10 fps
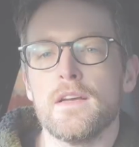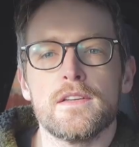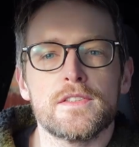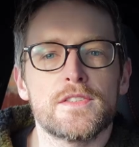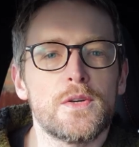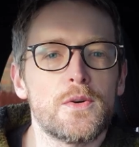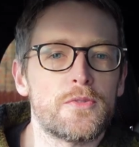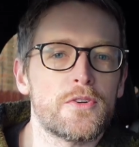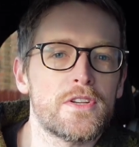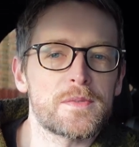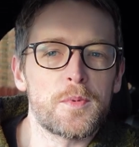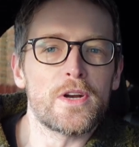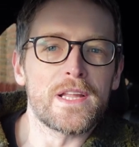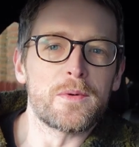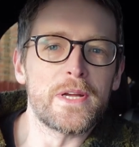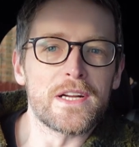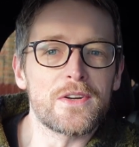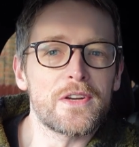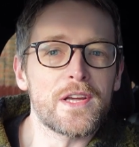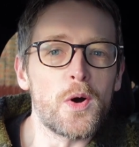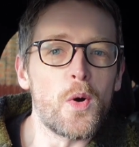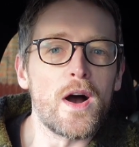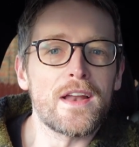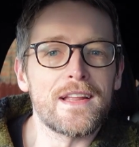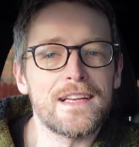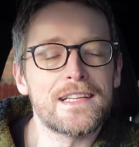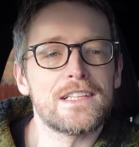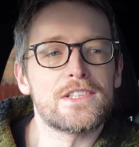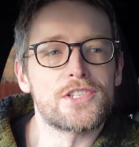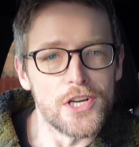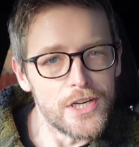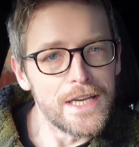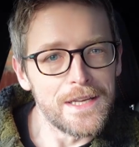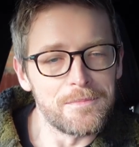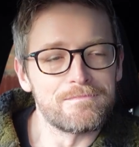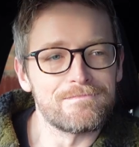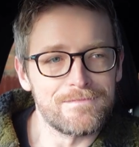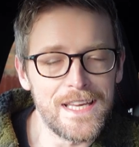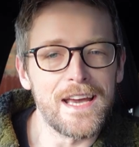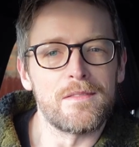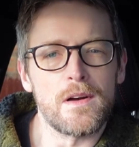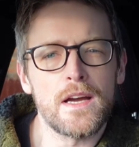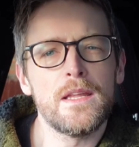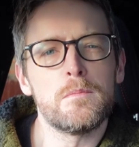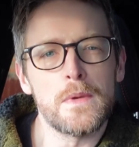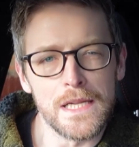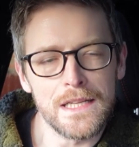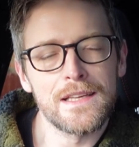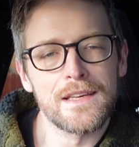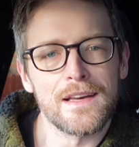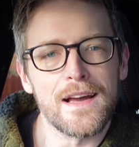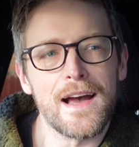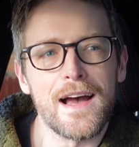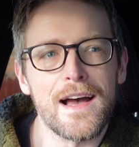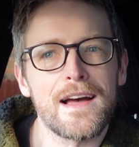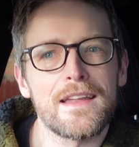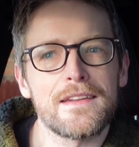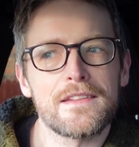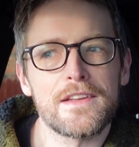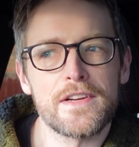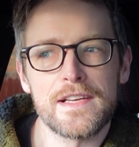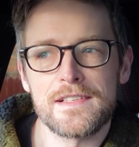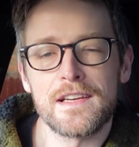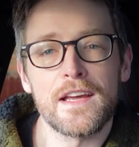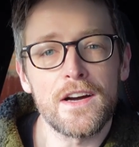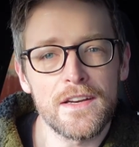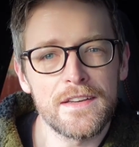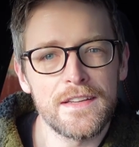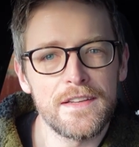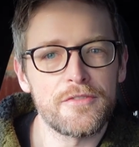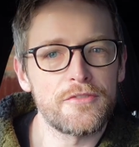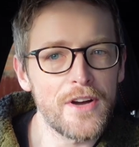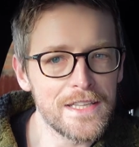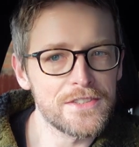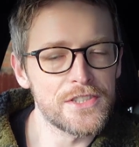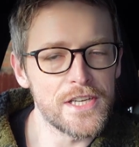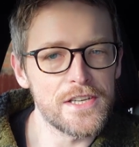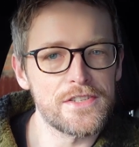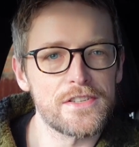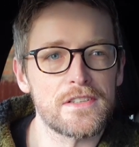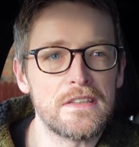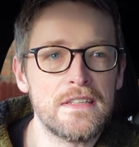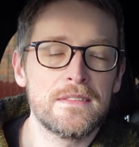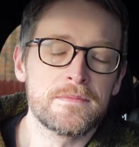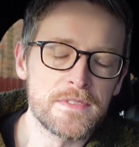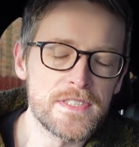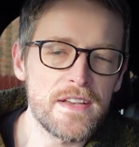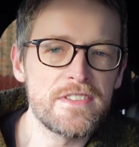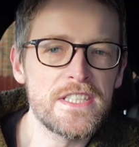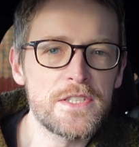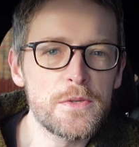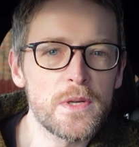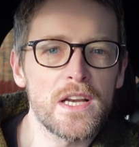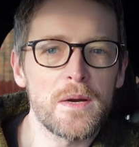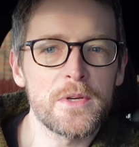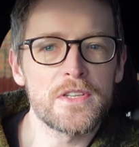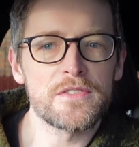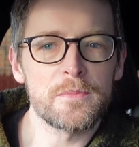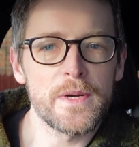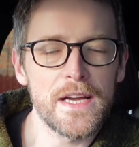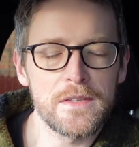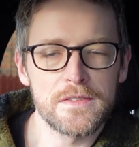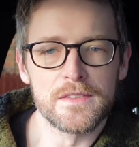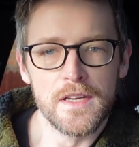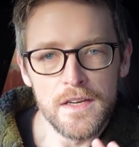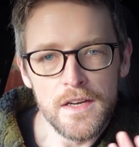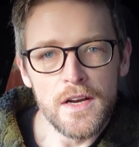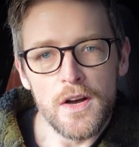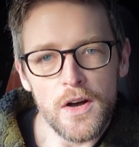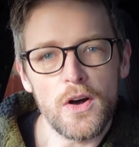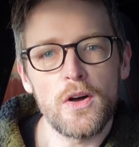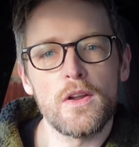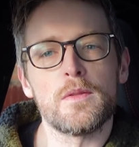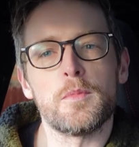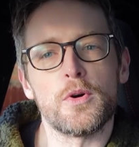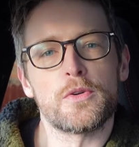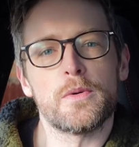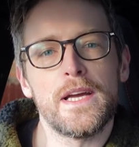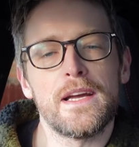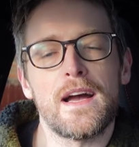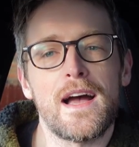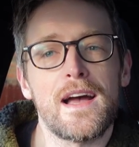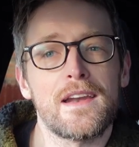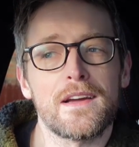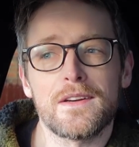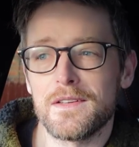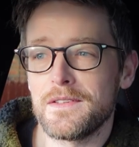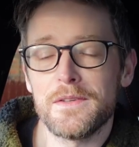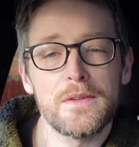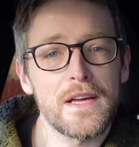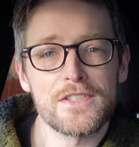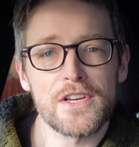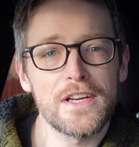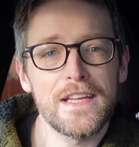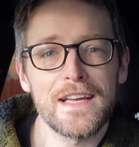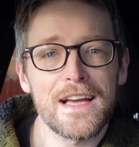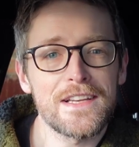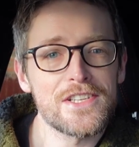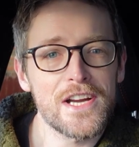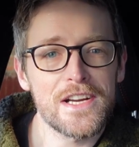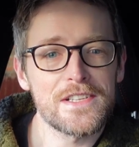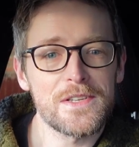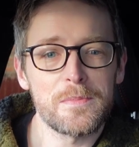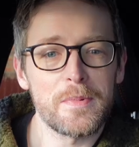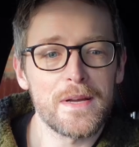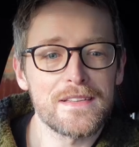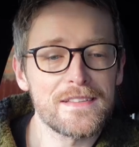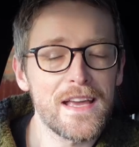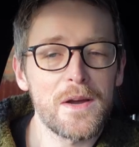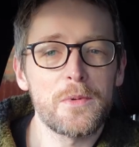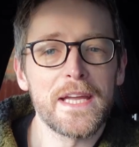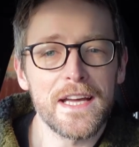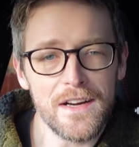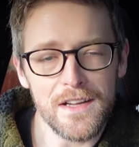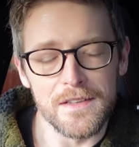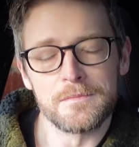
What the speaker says: So for this morning we are going to go on a little journey. Yeah, I need milk and there is an Ionity fast charger 72 kilometers from my house, all on the motorway, and I'm going to do that journey and charge it up and see how we get on.